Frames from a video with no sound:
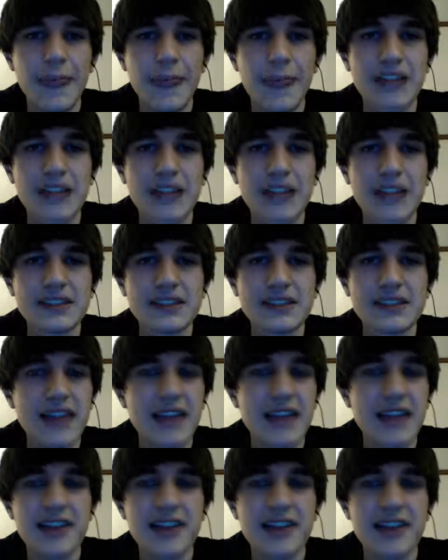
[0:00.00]
I mean,
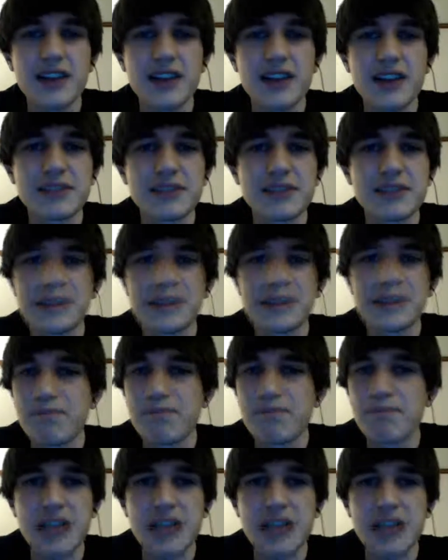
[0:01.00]
Catholicism is a
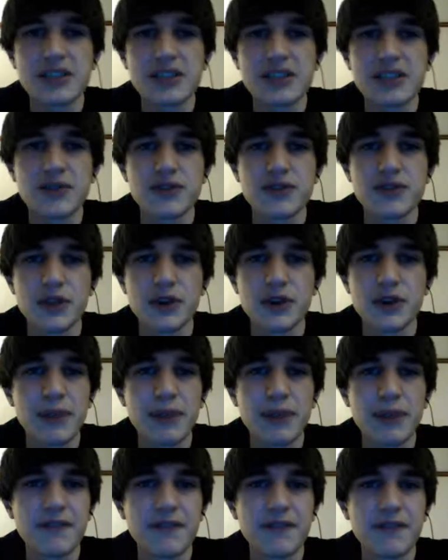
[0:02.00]
big excuse for
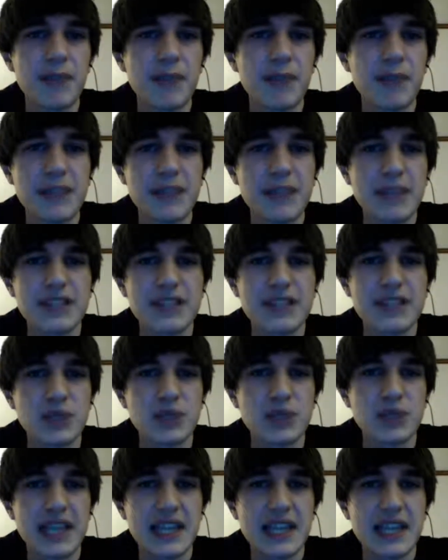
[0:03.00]
pedophilic butt sex
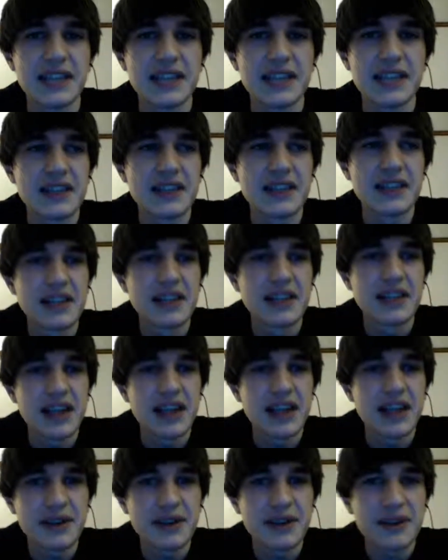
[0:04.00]
once again.
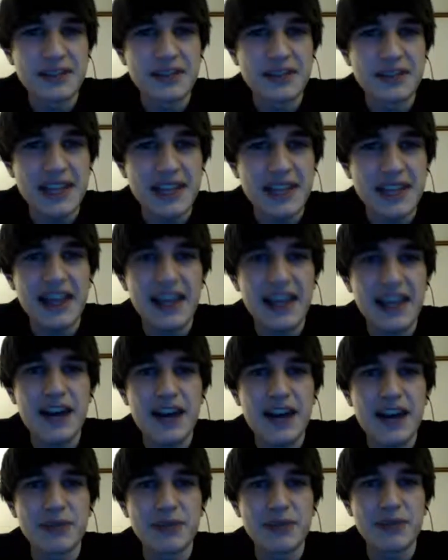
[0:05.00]
And I'm going to stop saying that
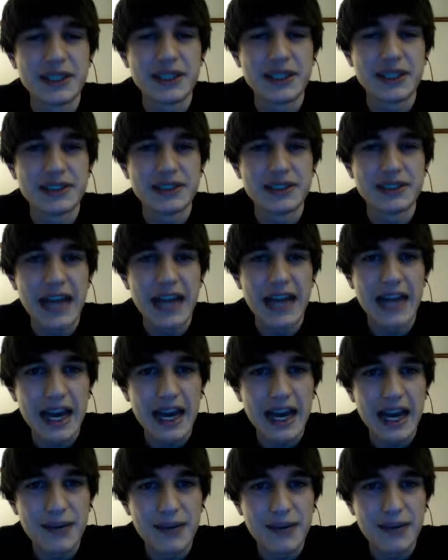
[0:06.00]
now, because
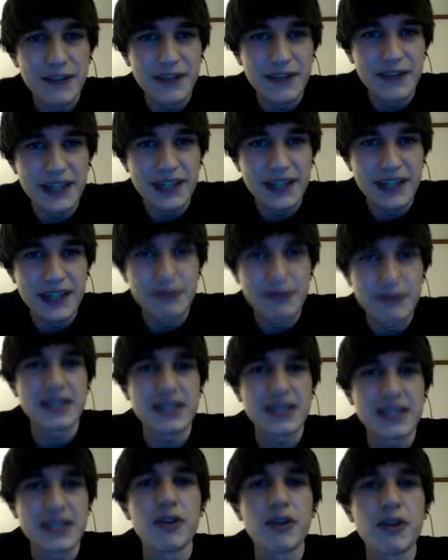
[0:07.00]
I'm offending even
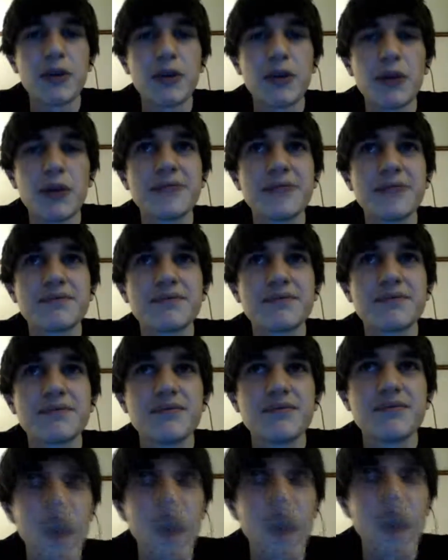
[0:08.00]
myself a little bit.
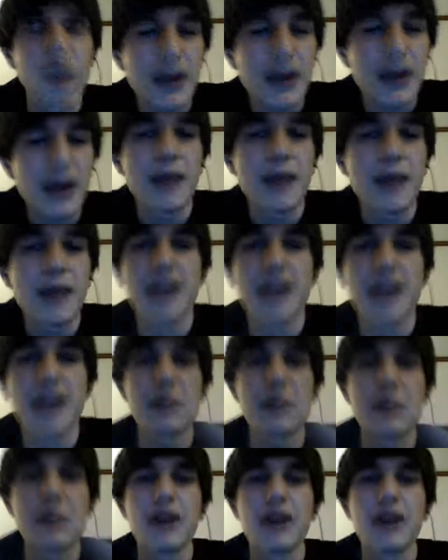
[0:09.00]
No, I'm not. I'm lying. Whatever.